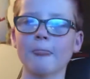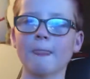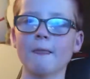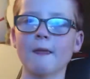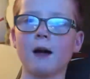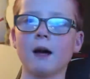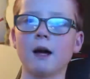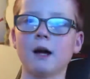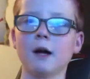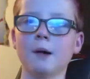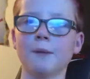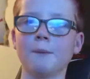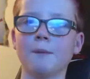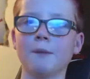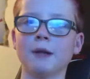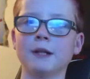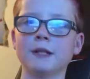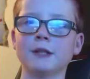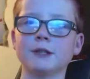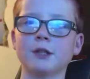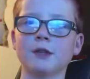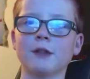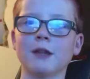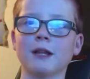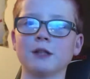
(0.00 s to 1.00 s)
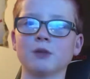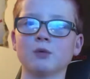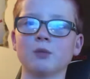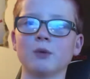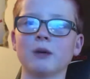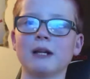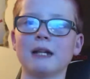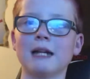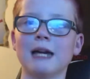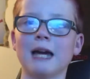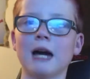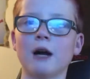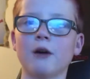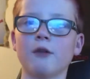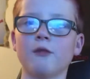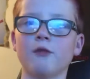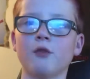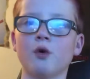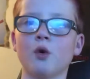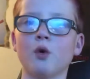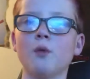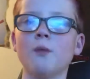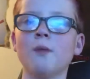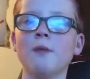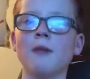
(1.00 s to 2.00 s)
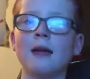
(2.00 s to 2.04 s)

and so that's really helpful.